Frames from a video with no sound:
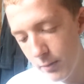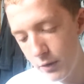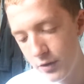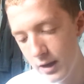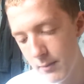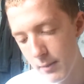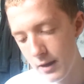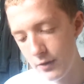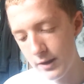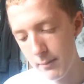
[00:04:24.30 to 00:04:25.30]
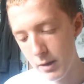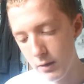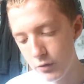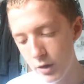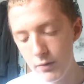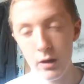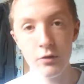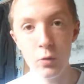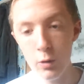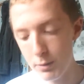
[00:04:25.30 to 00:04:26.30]
thing I want to say is that Microsoft
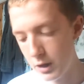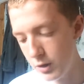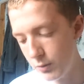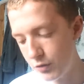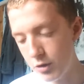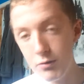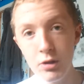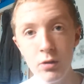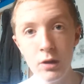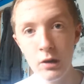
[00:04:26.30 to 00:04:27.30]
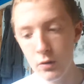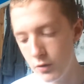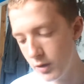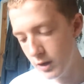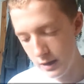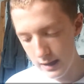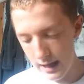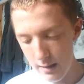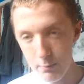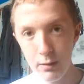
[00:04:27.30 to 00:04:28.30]
are to open a new studio in London,
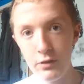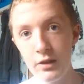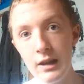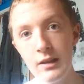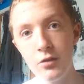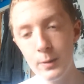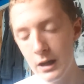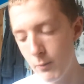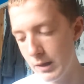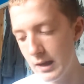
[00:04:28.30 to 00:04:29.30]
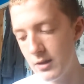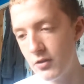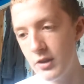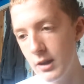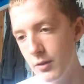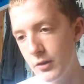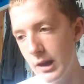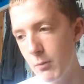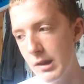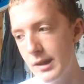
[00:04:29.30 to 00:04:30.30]
and basically this will help with like the sales,
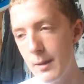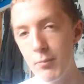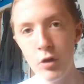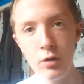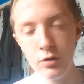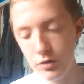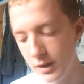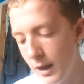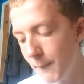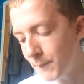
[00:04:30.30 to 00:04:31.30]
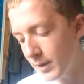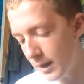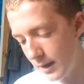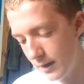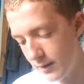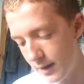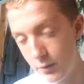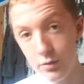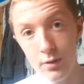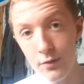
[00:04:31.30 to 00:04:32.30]
like with their products and that, and
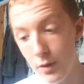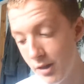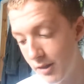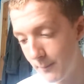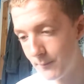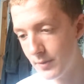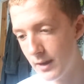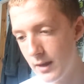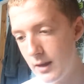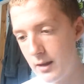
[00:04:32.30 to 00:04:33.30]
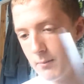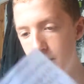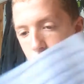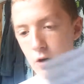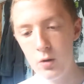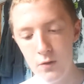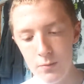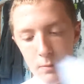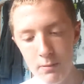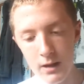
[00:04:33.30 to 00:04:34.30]
so forth. Turning
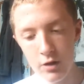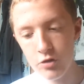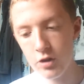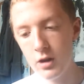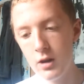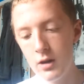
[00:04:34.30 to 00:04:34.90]
over my page.